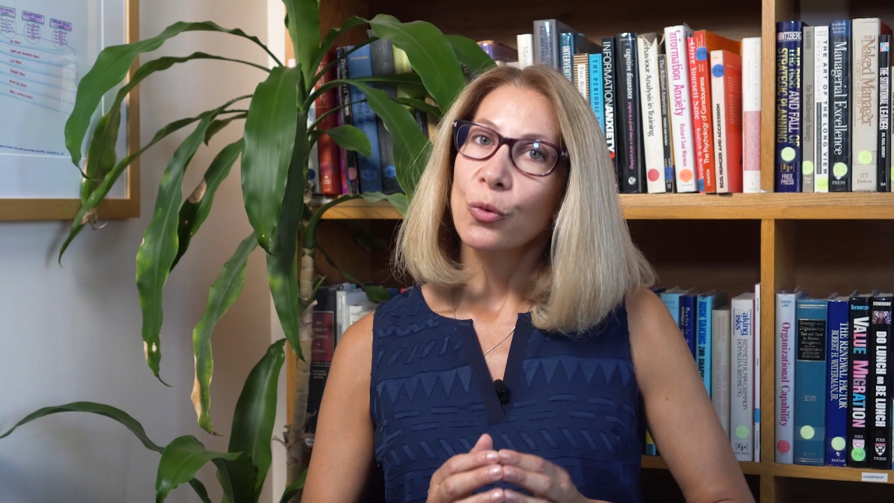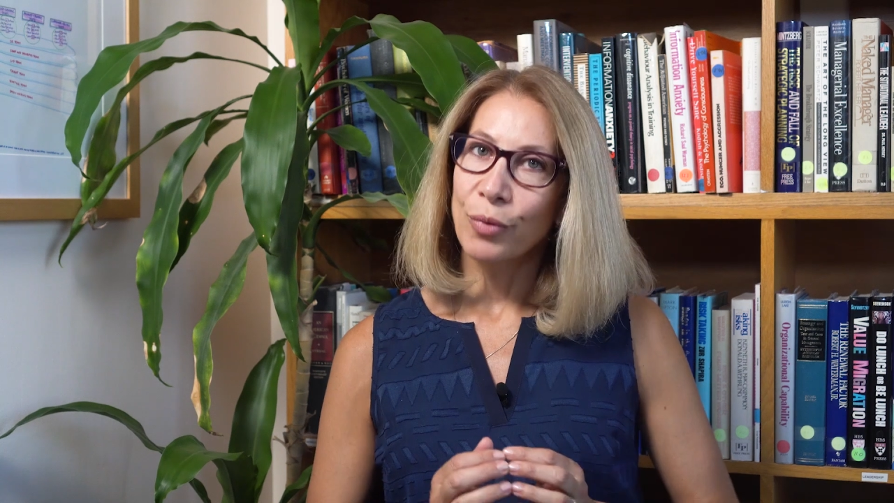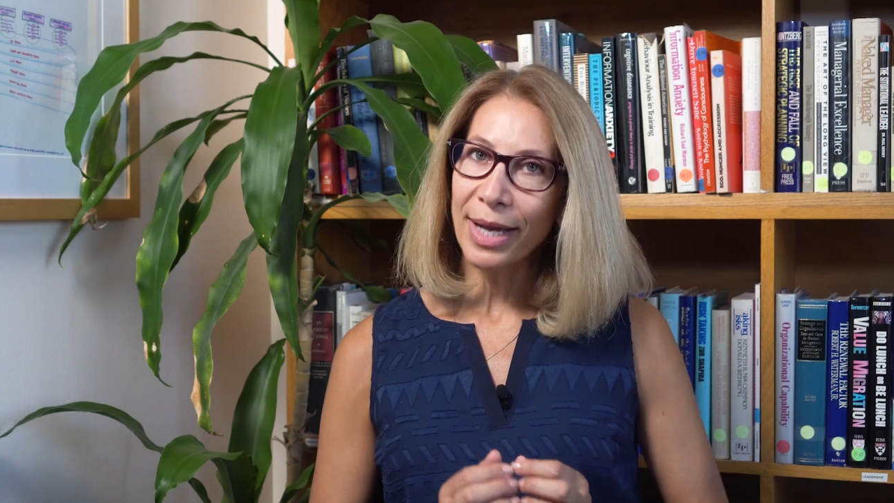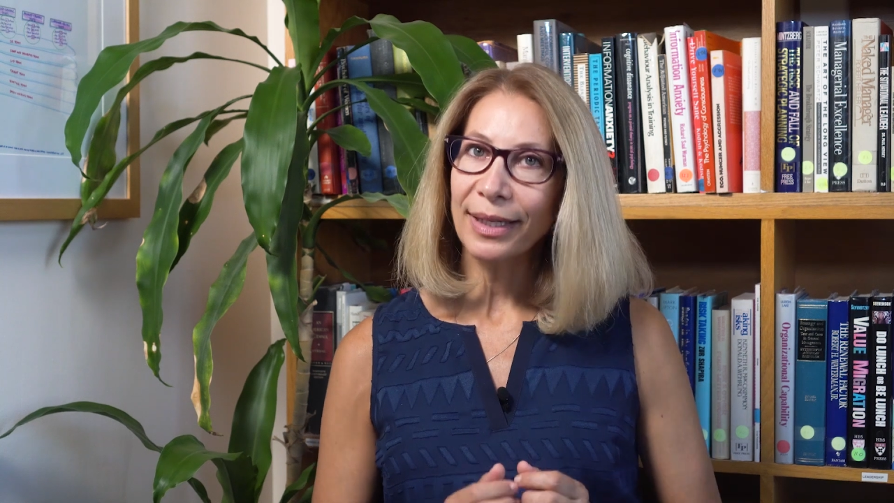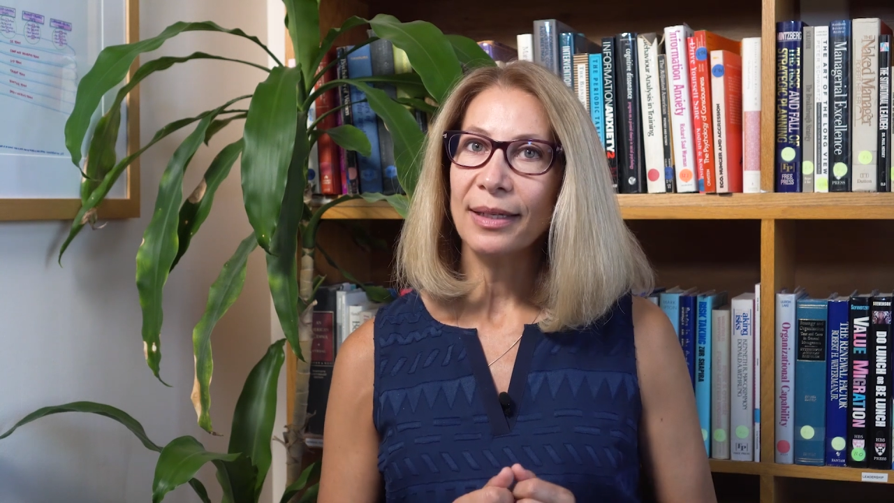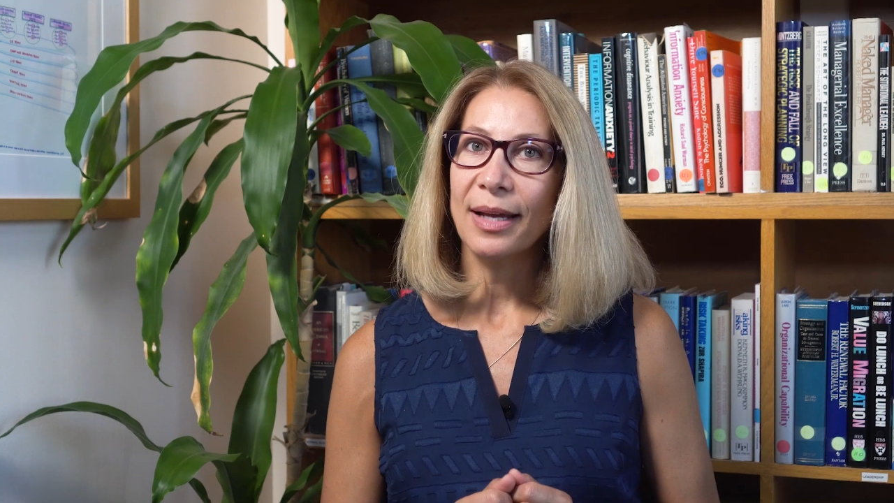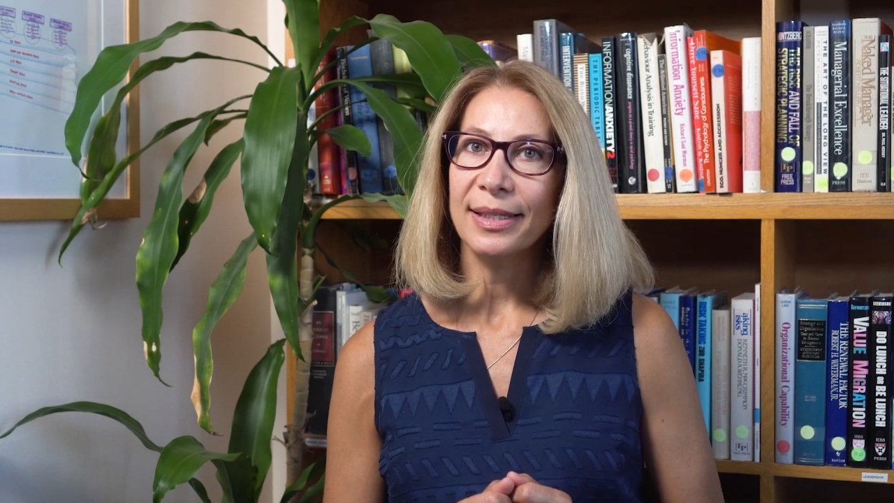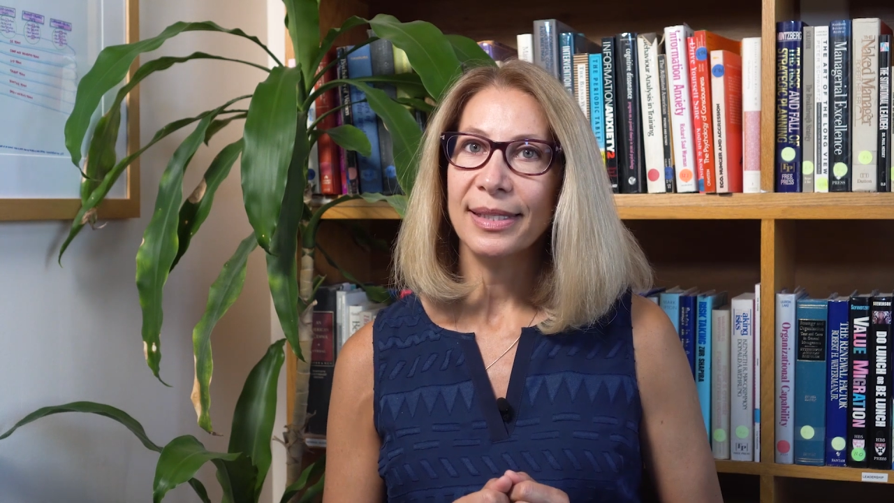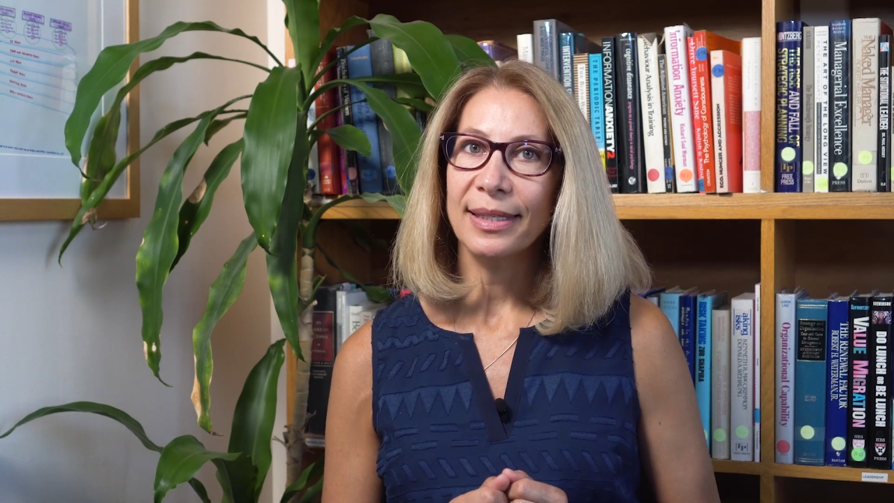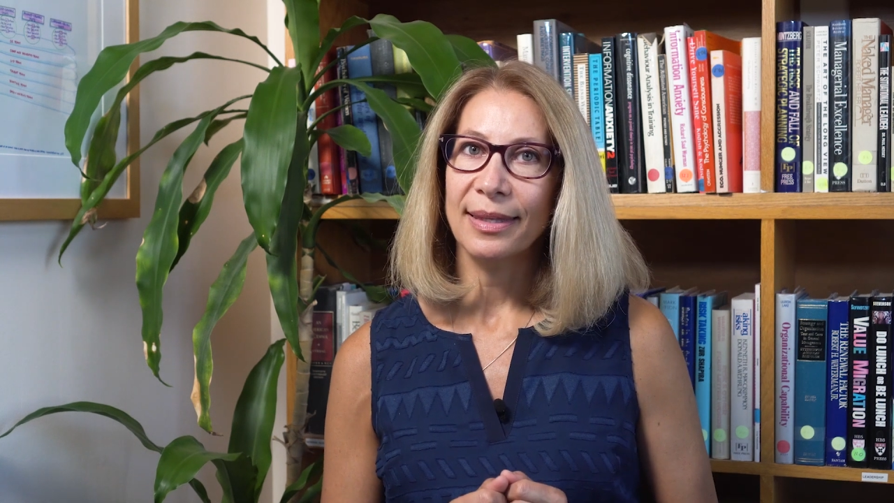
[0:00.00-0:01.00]

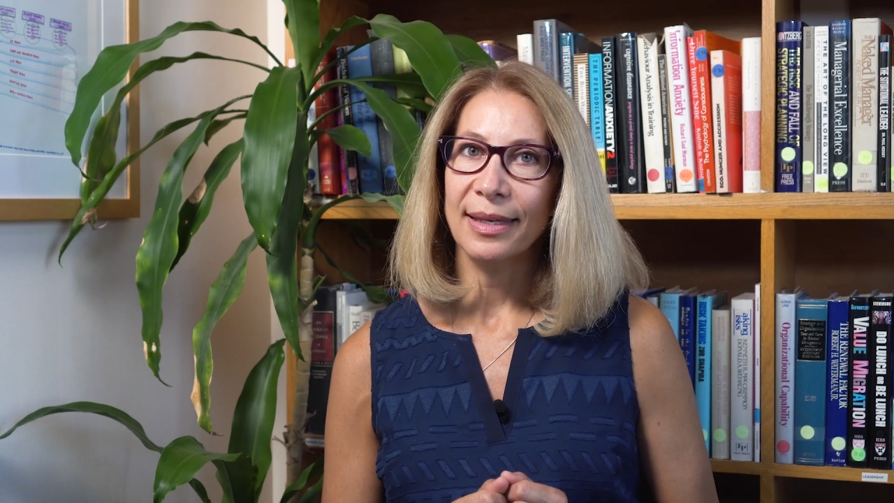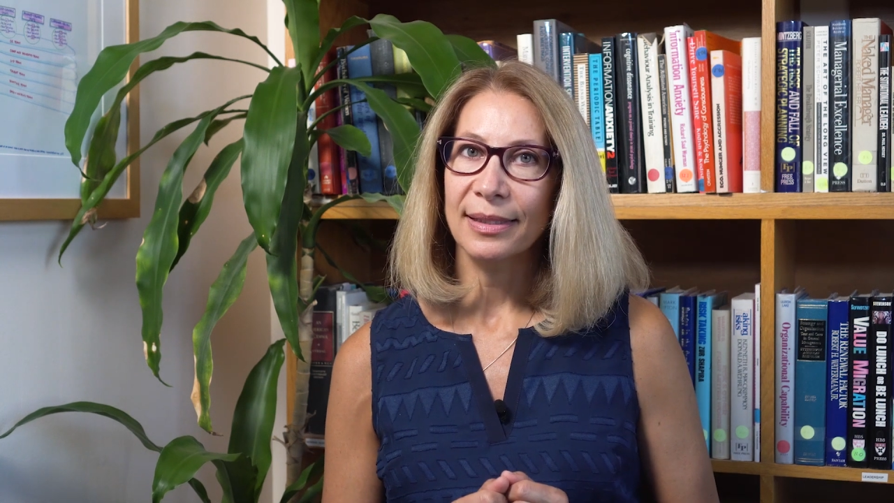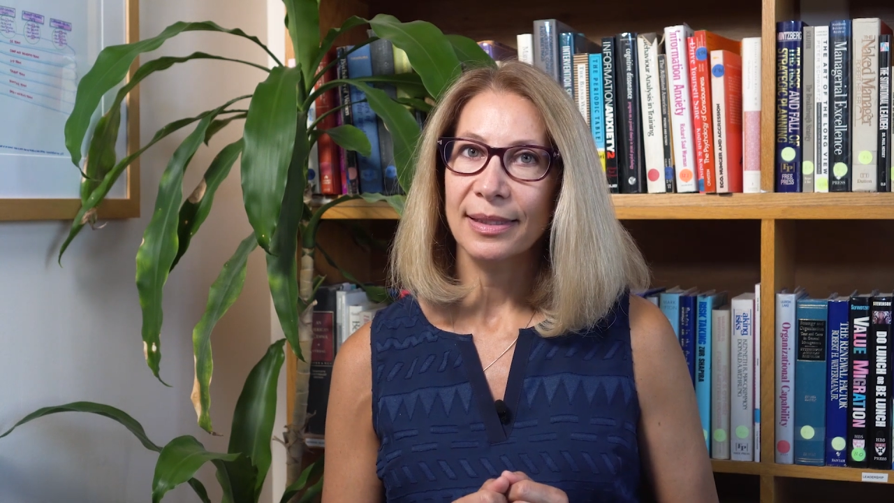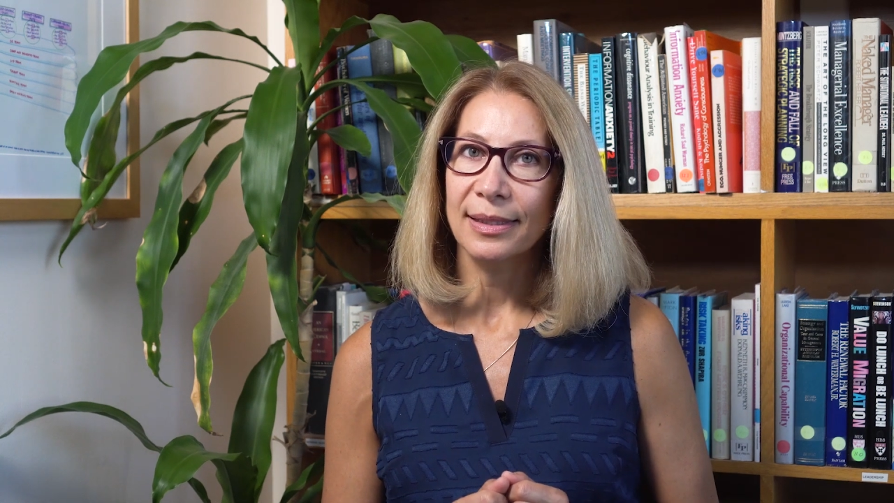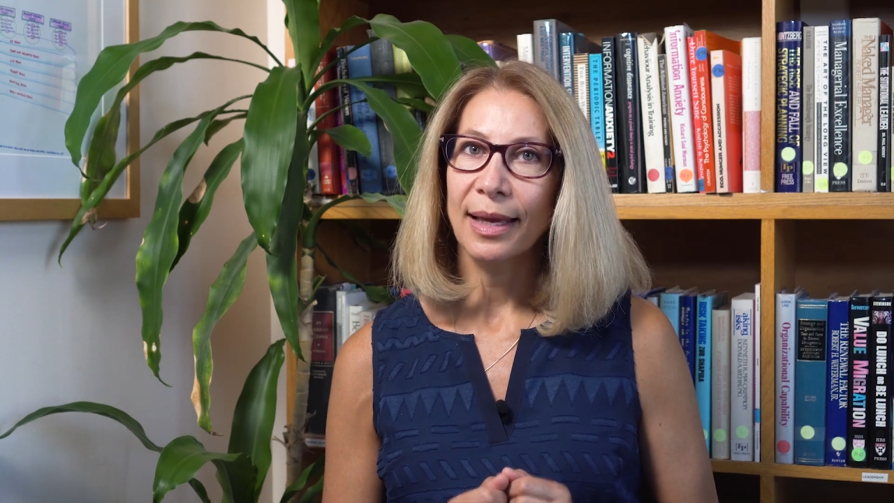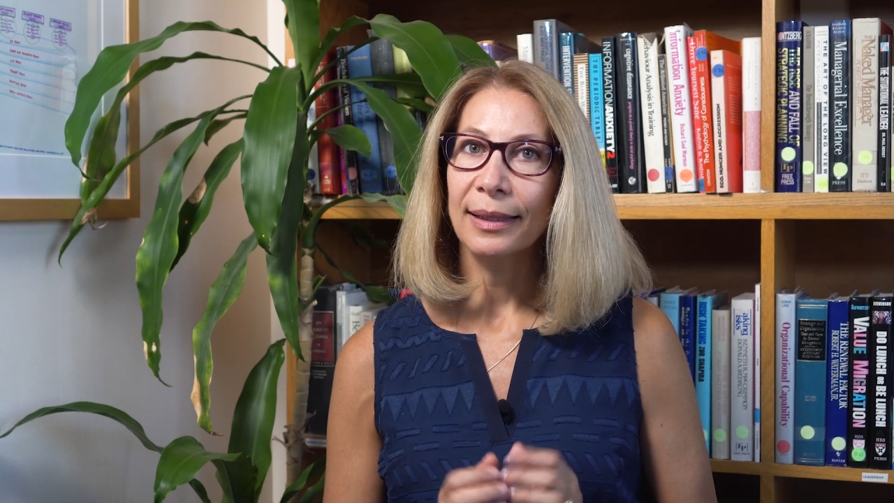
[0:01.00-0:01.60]
Recognizing this,